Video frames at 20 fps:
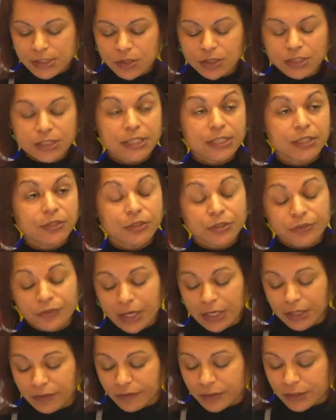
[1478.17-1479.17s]
continuing
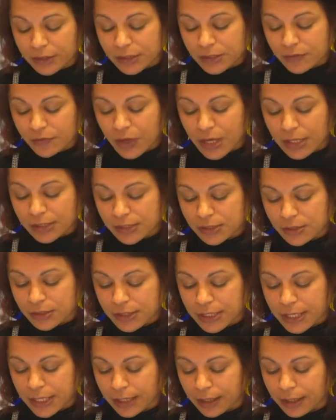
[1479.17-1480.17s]
relevance for us
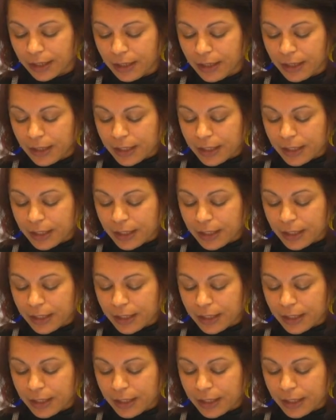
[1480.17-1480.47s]
today,